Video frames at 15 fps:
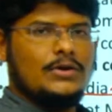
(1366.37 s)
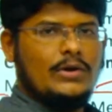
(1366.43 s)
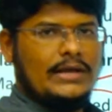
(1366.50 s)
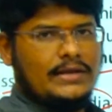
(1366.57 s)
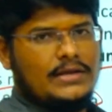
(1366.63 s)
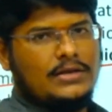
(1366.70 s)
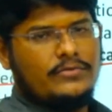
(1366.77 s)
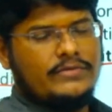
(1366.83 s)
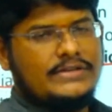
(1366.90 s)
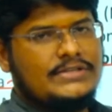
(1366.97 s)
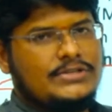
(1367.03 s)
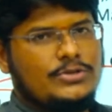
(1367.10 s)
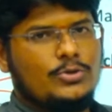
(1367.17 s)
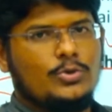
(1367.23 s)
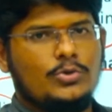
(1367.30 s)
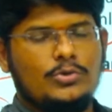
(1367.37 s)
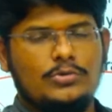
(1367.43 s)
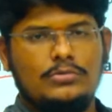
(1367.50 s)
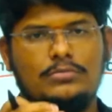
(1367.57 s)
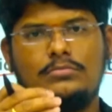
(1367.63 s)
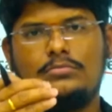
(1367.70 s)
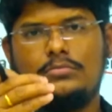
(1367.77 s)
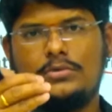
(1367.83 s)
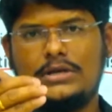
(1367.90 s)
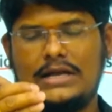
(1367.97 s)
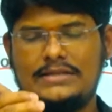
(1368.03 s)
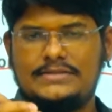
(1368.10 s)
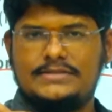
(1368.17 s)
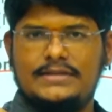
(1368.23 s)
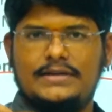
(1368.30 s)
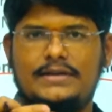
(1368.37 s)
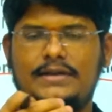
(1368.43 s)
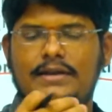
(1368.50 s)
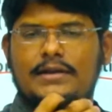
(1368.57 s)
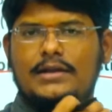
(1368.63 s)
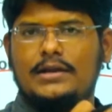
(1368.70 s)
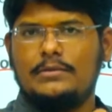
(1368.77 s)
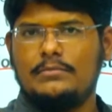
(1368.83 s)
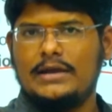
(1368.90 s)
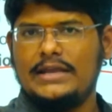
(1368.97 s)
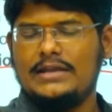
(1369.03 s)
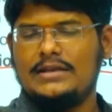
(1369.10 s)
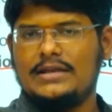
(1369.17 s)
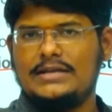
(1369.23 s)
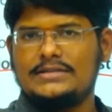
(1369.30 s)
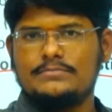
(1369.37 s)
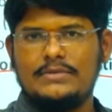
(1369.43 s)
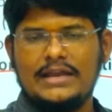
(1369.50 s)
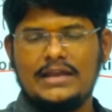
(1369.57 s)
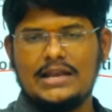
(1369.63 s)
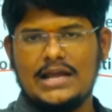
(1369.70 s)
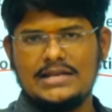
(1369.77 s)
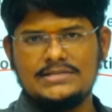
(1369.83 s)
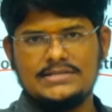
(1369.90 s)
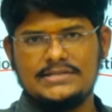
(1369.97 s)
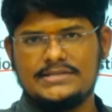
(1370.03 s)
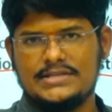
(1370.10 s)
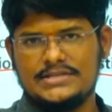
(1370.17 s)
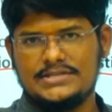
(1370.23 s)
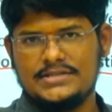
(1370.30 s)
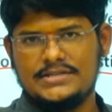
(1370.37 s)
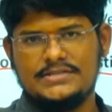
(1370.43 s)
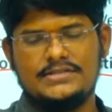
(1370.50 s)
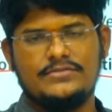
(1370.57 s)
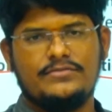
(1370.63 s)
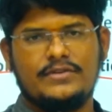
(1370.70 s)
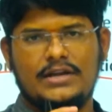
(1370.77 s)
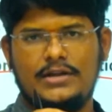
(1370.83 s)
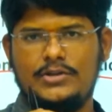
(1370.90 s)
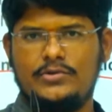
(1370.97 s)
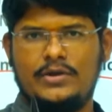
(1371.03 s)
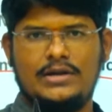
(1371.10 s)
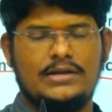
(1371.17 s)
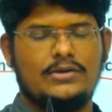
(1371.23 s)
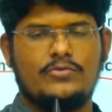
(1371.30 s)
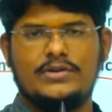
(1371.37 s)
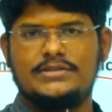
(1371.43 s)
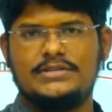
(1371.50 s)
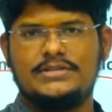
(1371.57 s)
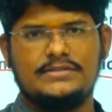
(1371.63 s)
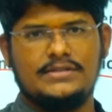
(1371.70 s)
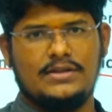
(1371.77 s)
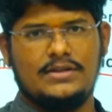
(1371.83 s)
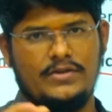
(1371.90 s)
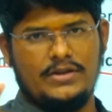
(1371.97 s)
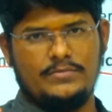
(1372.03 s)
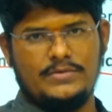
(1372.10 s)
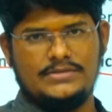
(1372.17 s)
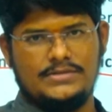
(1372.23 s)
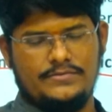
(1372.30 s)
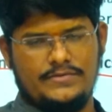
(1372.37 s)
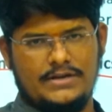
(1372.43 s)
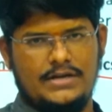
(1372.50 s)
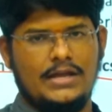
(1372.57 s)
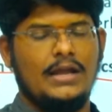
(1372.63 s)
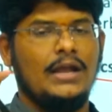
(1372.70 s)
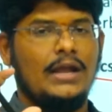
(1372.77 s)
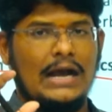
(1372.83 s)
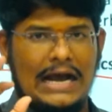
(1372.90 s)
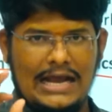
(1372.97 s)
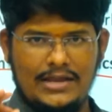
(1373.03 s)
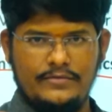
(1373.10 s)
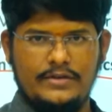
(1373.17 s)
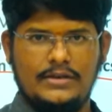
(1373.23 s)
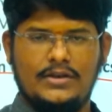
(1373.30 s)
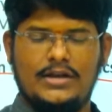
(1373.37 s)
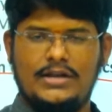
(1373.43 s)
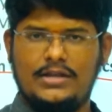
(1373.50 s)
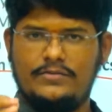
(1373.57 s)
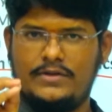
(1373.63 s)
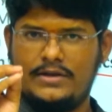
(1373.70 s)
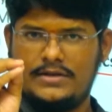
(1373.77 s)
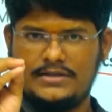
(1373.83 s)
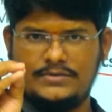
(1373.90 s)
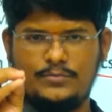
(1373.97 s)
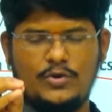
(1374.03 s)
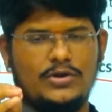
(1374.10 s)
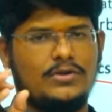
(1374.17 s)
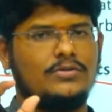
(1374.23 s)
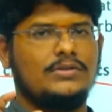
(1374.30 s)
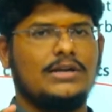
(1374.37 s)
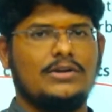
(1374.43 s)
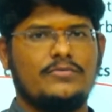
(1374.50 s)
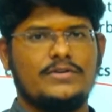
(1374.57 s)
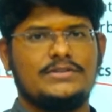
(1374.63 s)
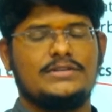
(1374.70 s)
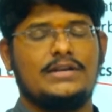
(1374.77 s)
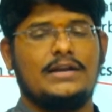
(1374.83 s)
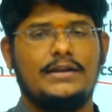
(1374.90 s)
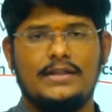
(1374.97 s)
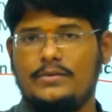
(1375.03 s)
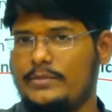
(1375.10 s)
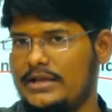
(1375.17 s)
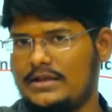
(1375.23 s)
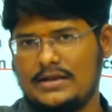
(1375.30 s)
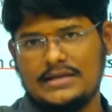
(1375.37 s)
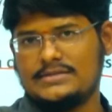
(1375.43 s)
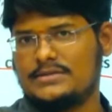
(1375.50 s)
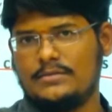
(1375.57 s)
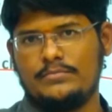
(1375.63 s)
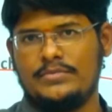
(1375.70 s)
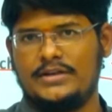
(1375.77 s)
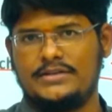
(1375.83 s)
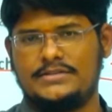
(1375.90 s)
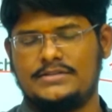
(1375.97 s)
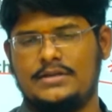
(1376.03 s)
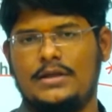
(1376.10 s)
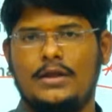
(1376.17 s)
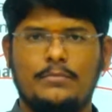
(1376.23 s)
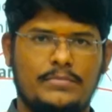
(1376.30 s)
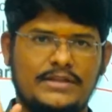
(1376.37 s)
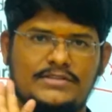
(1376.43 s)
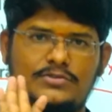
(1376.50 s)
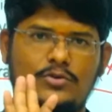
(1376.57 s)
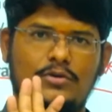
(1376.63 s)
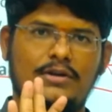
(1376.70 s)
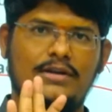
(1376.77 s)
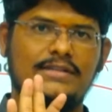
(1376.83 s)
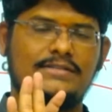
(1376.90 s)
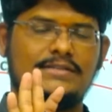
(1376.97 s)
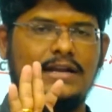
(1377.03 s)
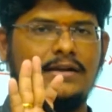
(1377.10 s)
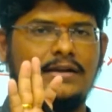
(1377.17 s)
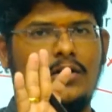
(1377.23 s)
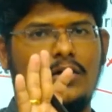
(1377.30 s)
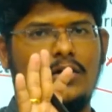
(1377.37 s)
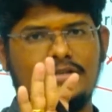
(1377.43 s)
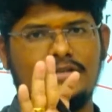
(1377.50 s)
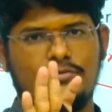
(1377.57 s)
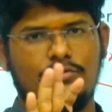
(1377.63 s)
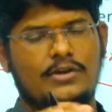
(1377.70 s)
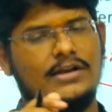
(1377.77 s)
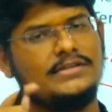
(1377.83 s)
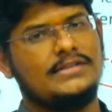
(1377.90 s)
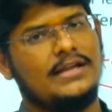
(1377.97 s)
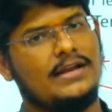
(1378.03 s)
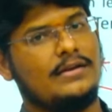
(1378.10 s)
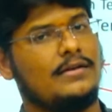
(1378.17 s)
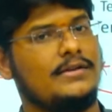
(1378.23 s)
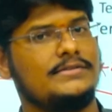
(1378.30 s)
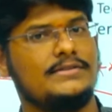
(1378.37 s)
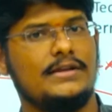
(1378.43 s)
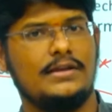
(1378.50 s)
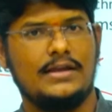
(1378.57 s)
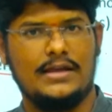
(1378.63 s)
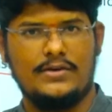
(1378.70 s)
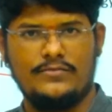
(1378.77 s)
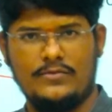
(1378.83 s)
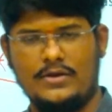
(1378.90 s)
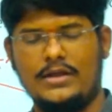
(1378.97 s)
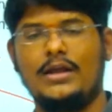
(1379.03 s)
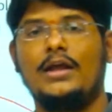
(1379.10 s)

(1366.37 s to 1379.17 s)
I request you to concentrate on my class. My class discussion is different. Your questions are very much different. I will not even respond to that question until my class completes. Please don't distract all the students. They are listening carefully.